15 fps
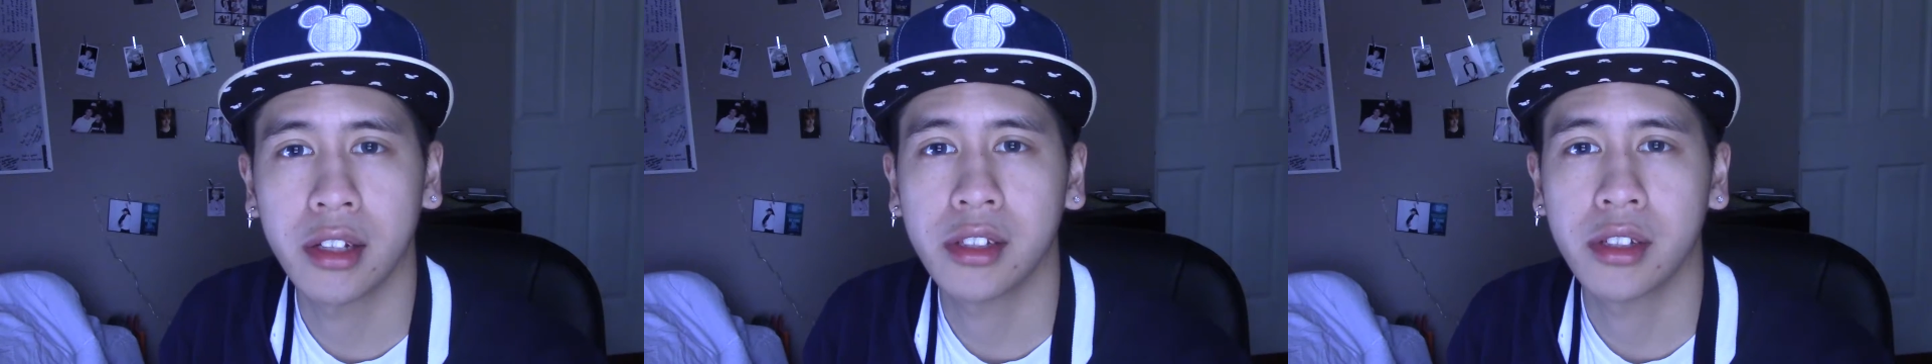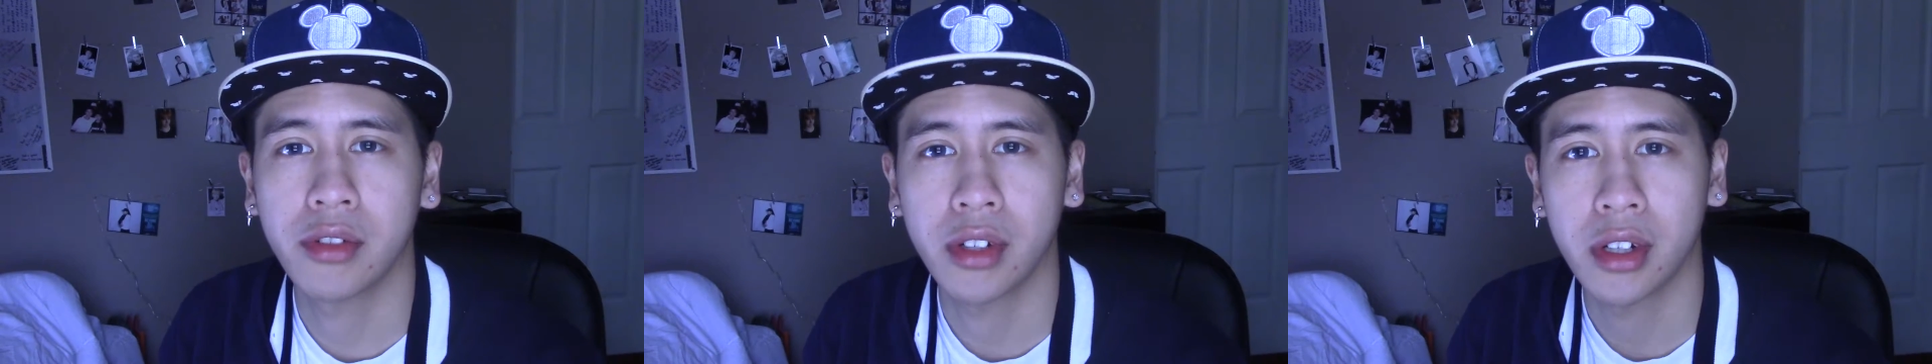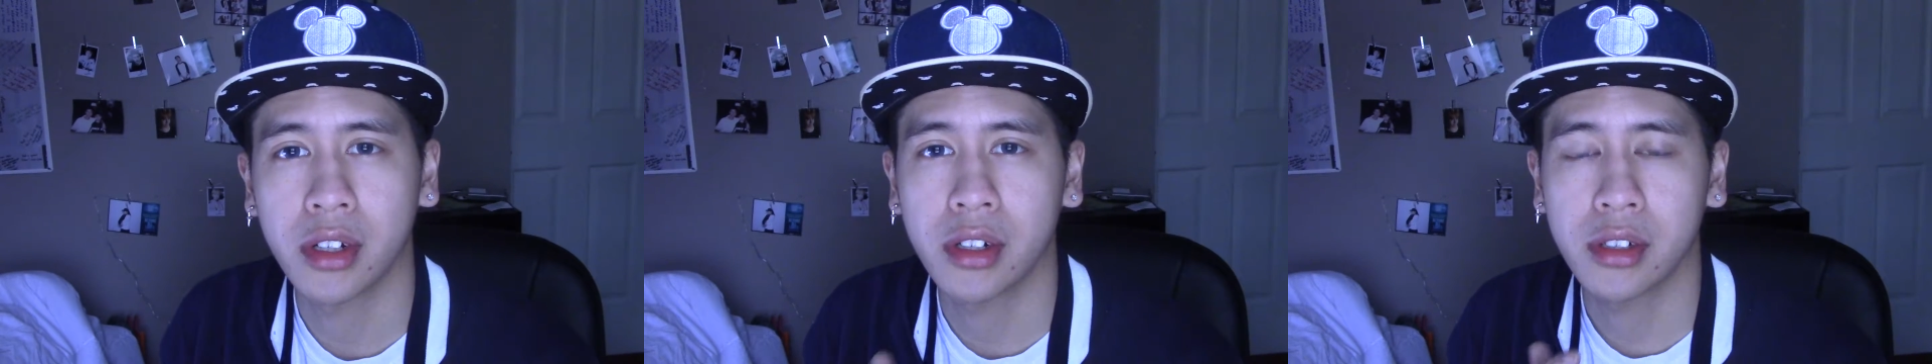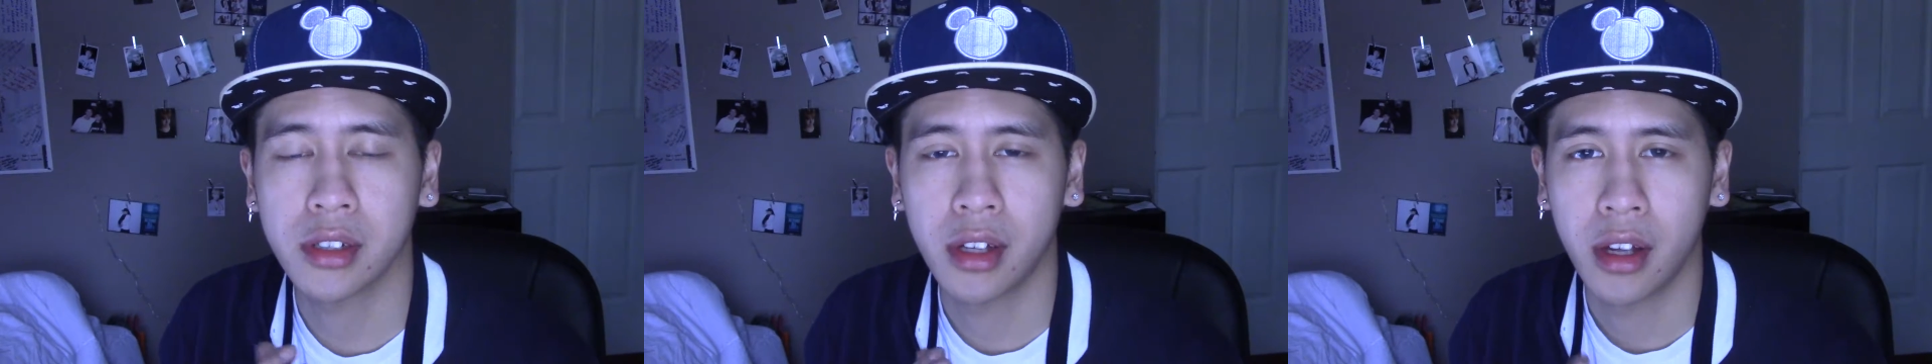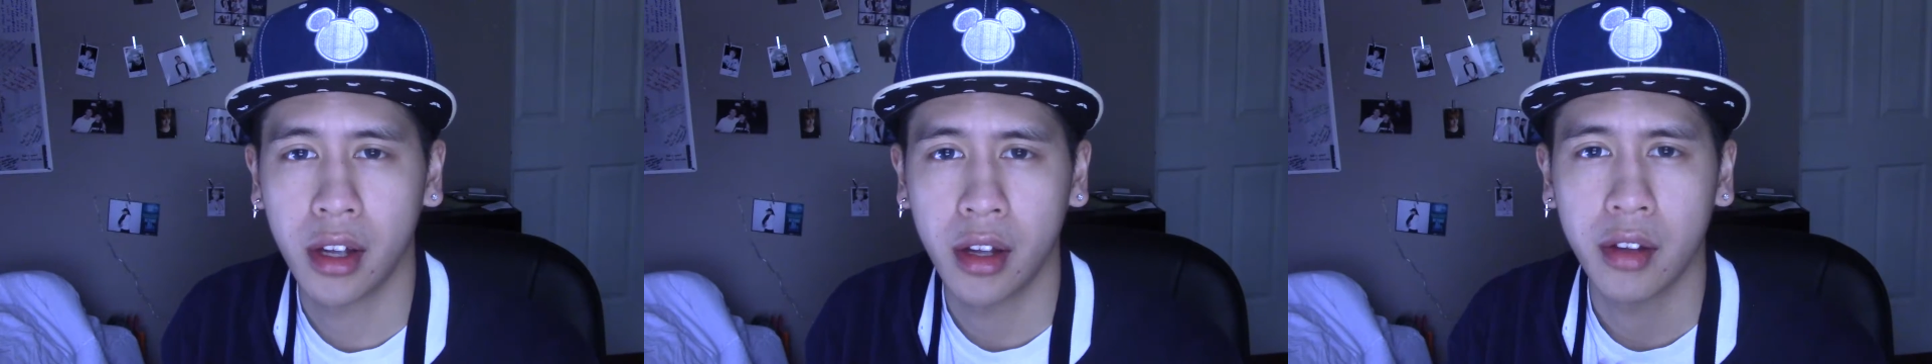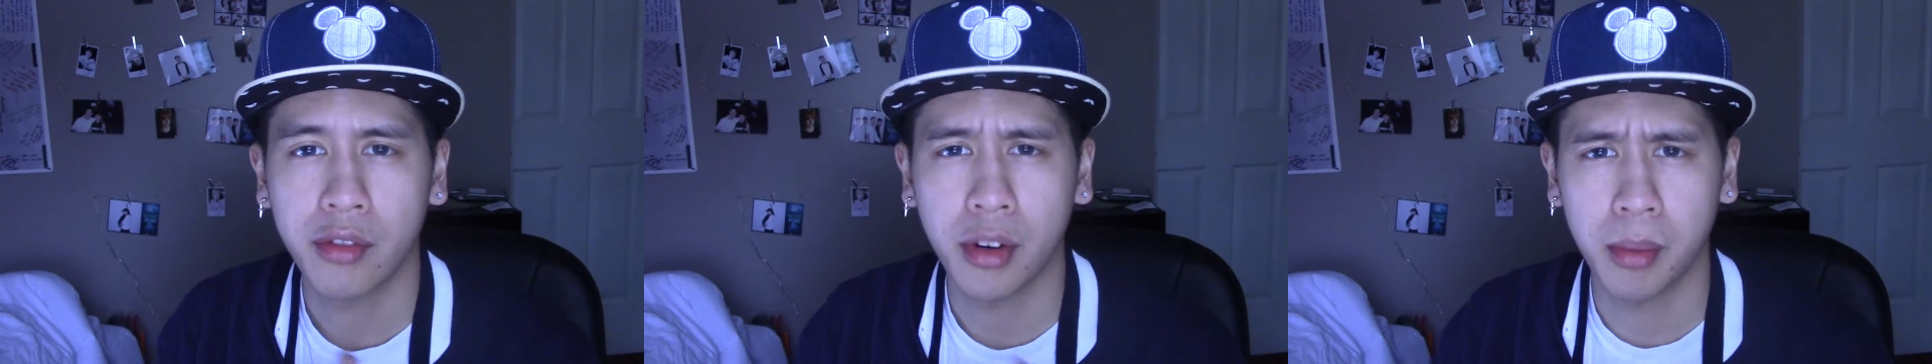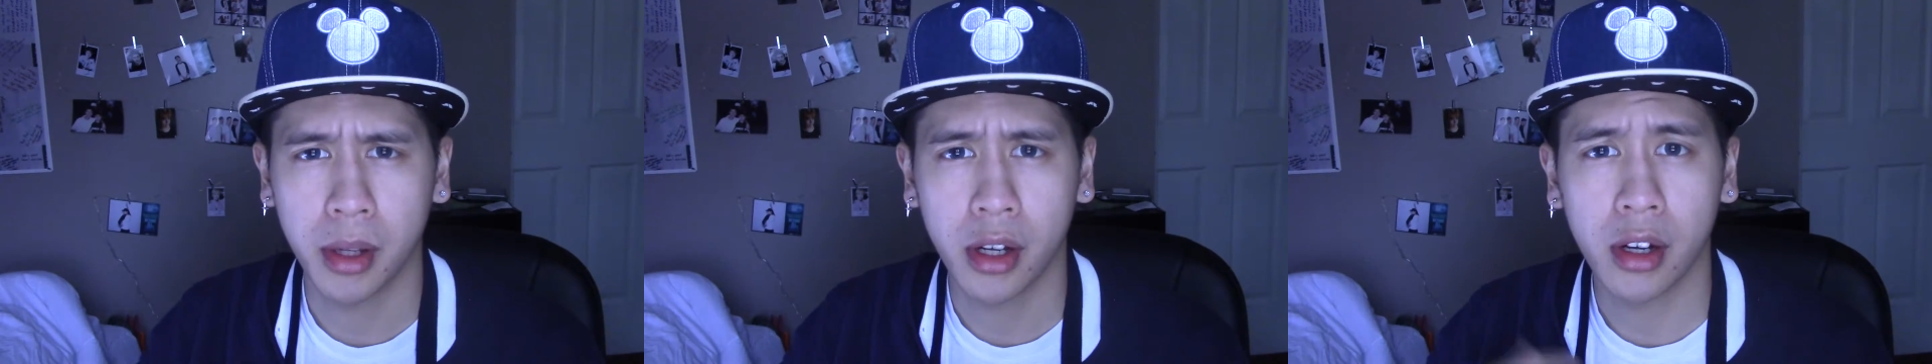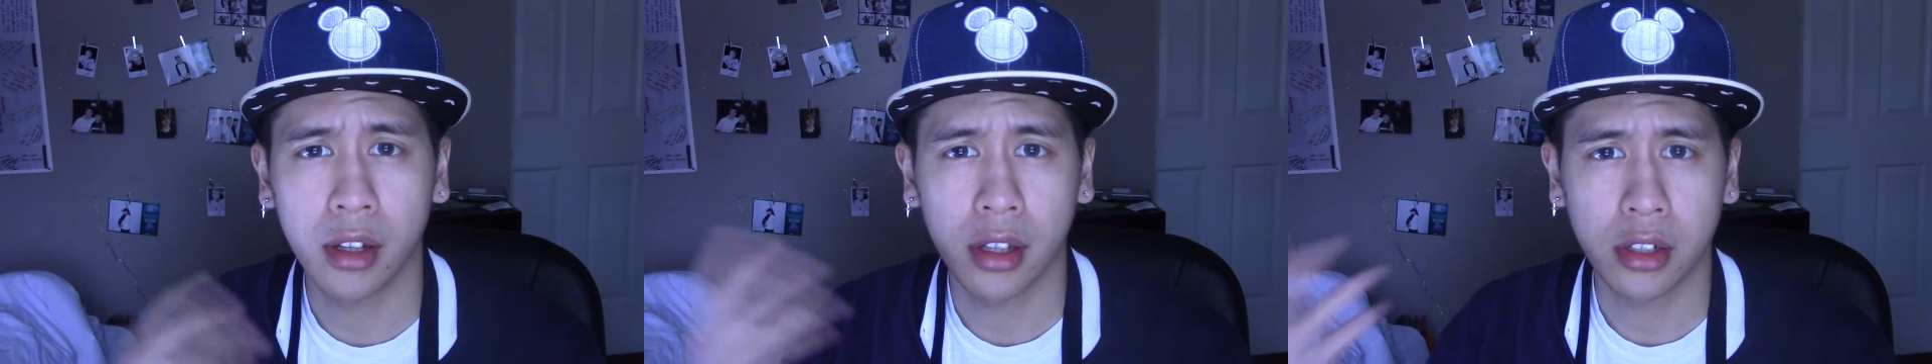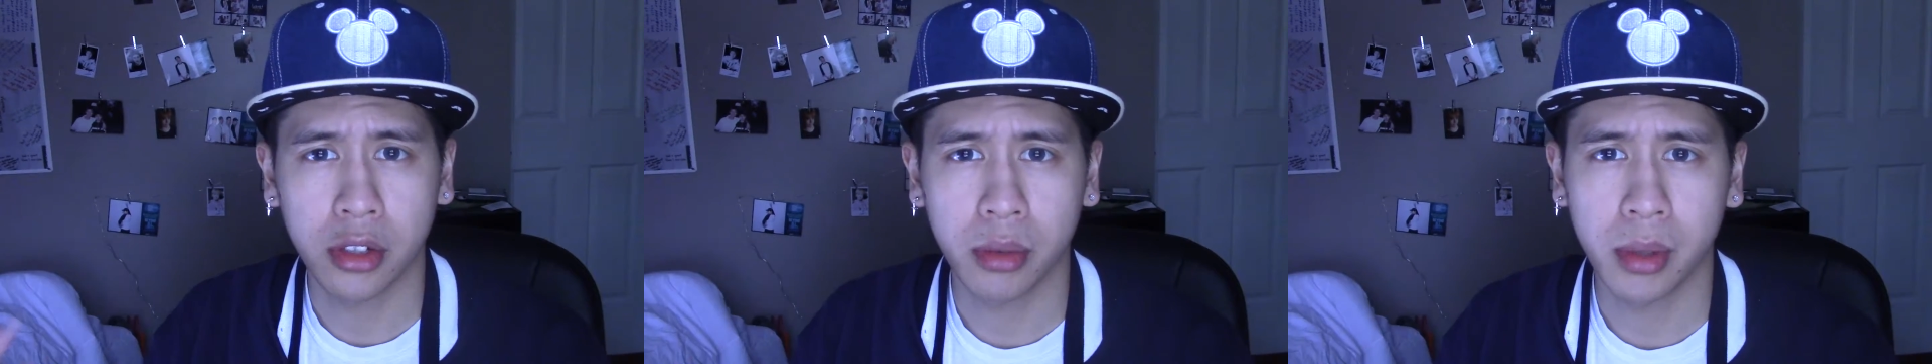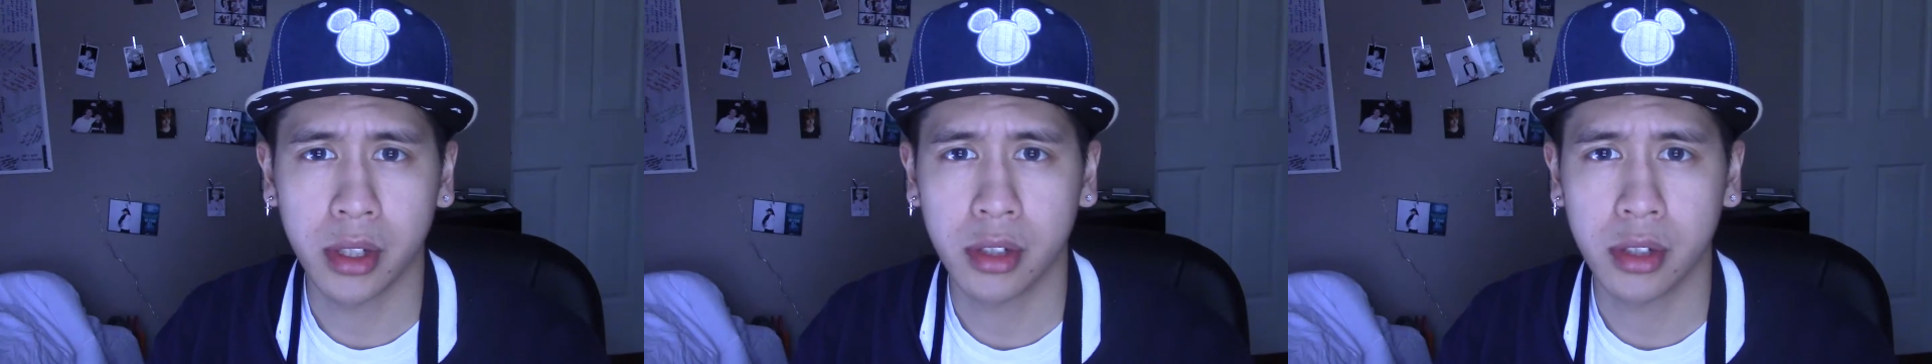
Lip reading: souvenirs from the con that you went